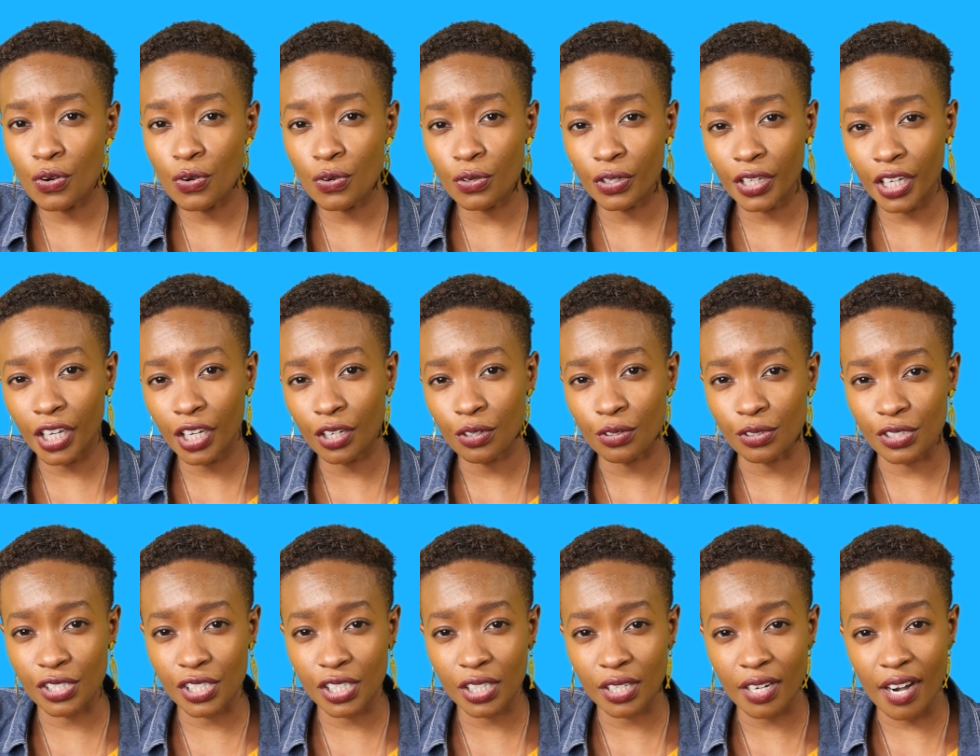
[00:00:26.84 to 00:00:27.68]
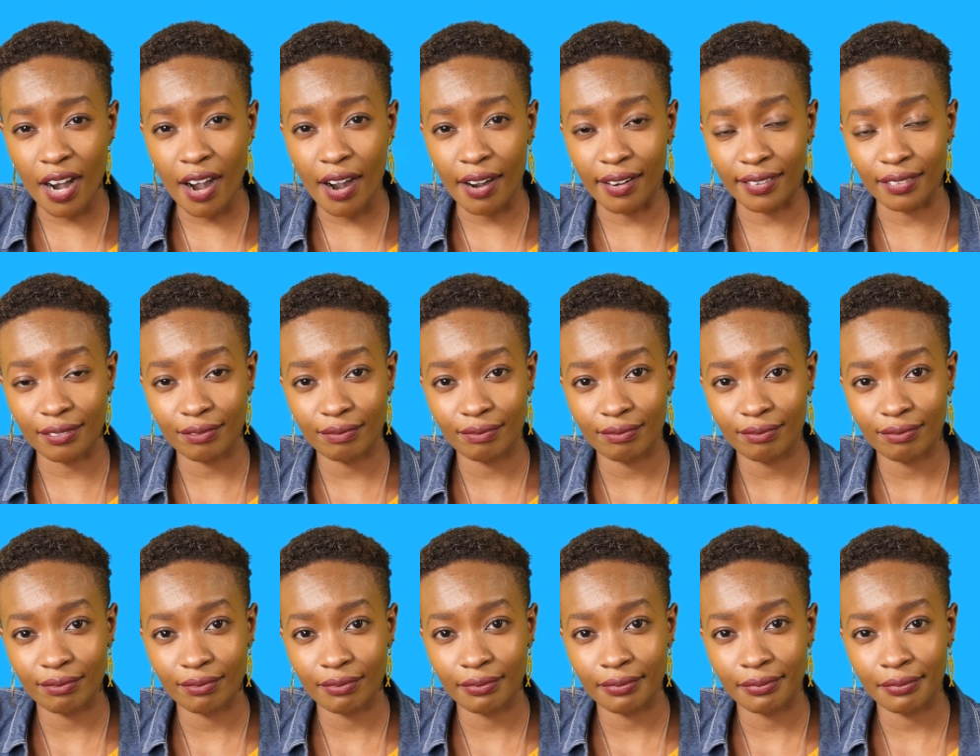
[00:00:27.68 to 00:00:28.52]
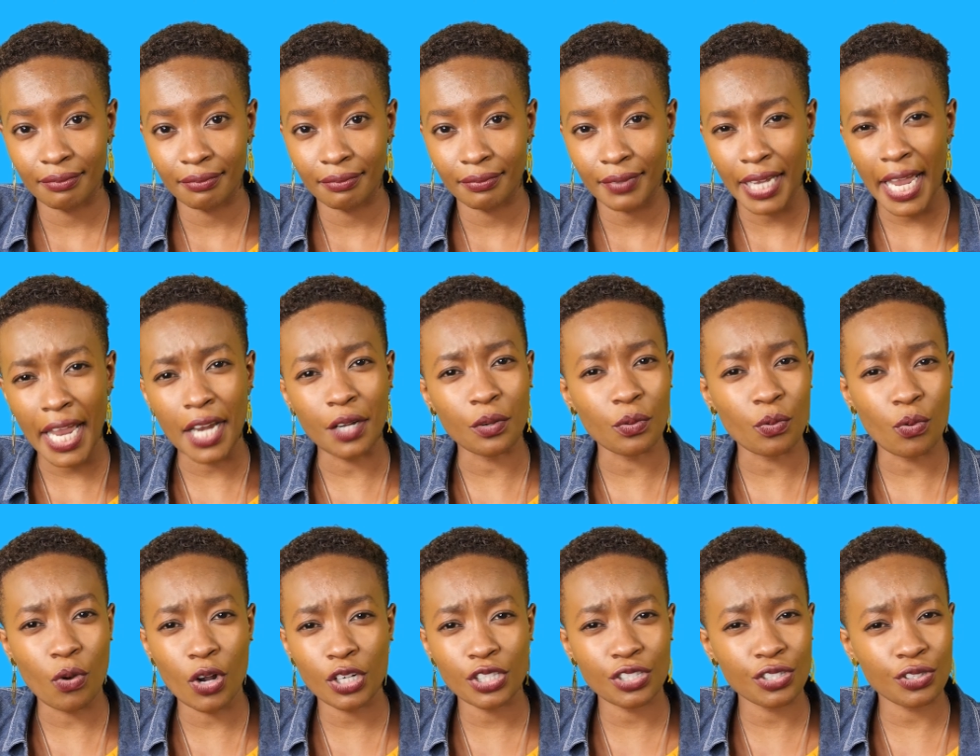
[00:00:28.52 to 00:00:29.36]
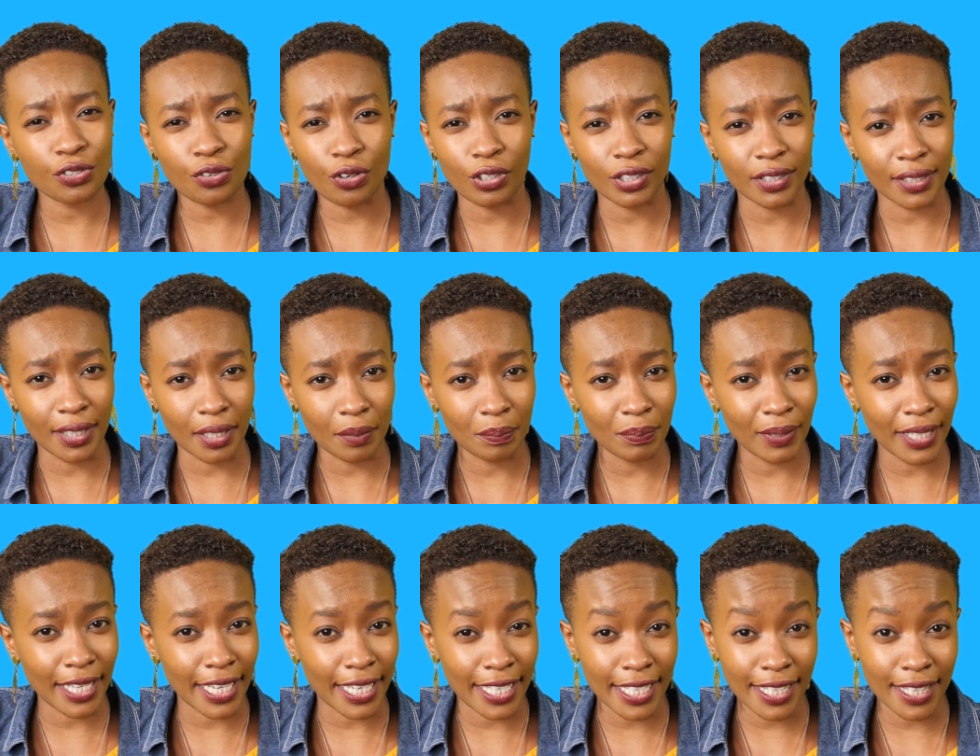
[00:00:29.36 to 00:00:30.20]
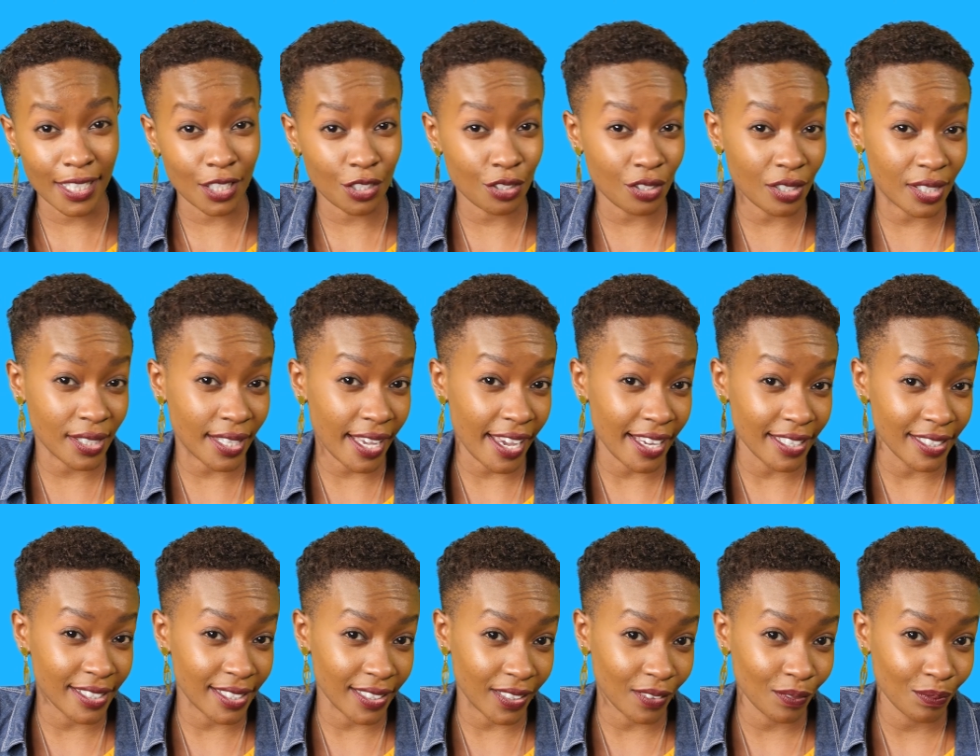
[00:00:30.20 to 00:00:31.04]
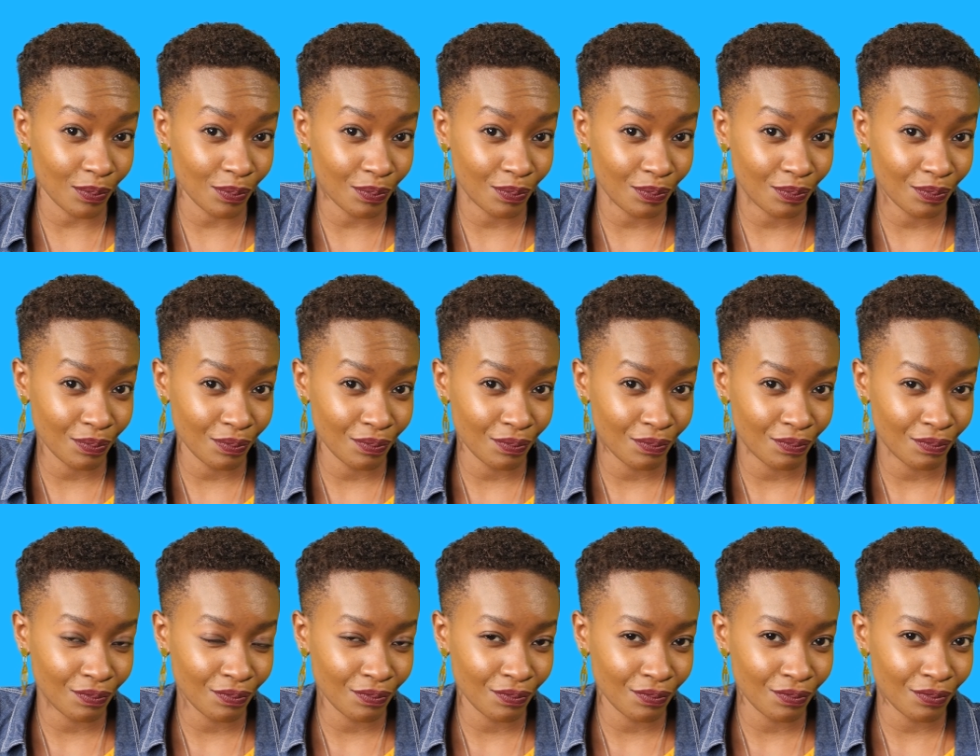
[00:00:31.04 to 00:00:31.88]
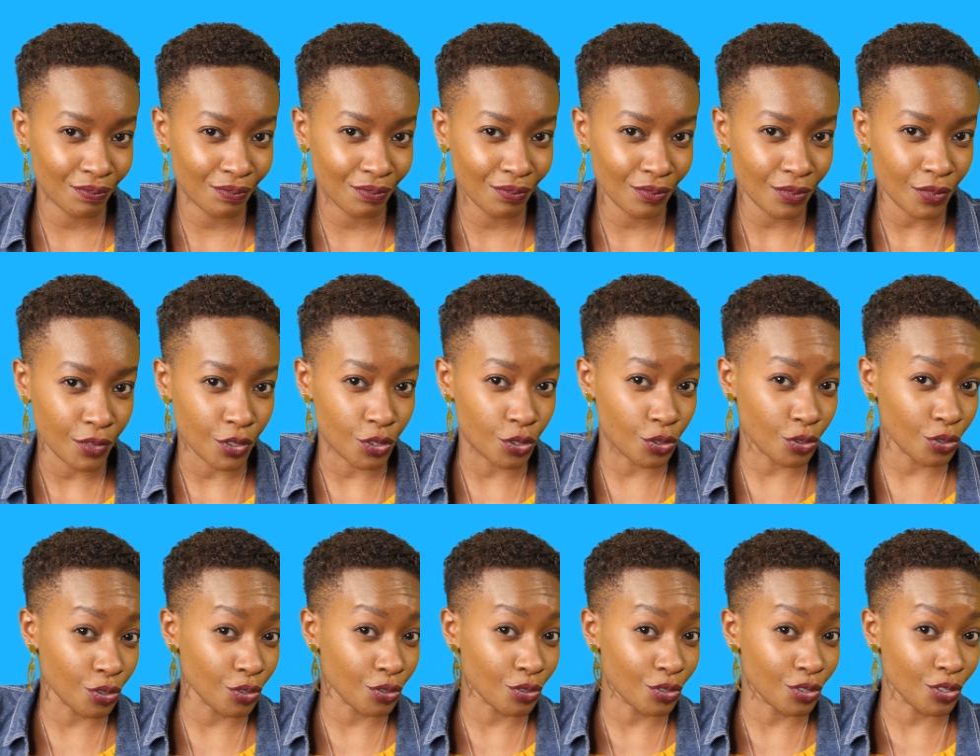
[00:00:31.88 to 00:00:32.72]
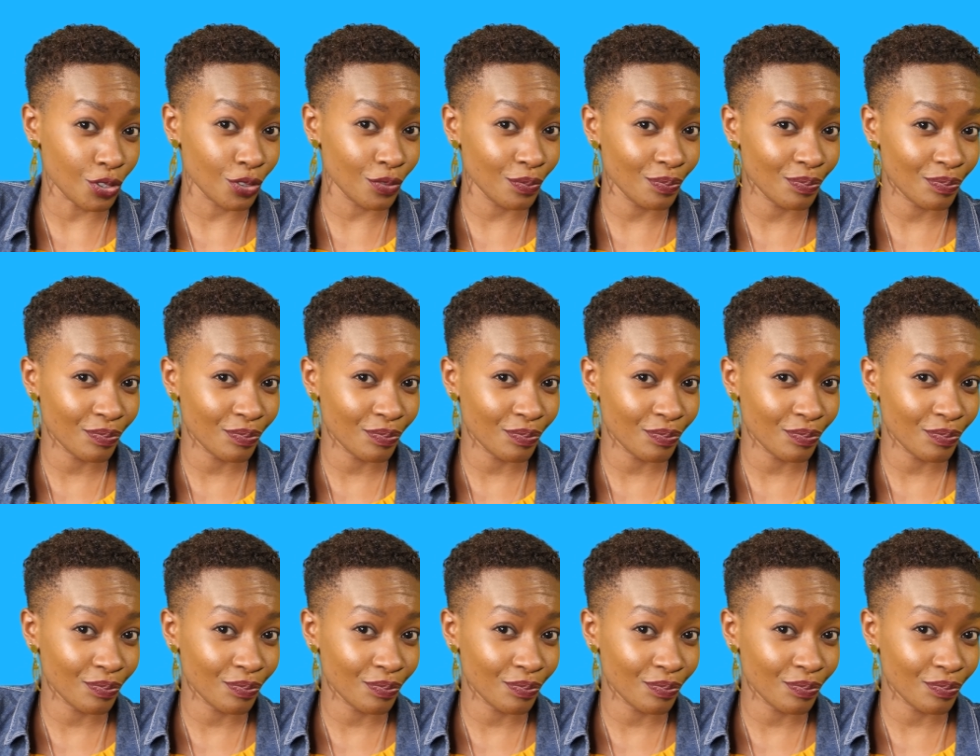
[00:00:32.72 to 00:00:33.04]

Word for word: who KOT are? and what role they play in the society. Do you know?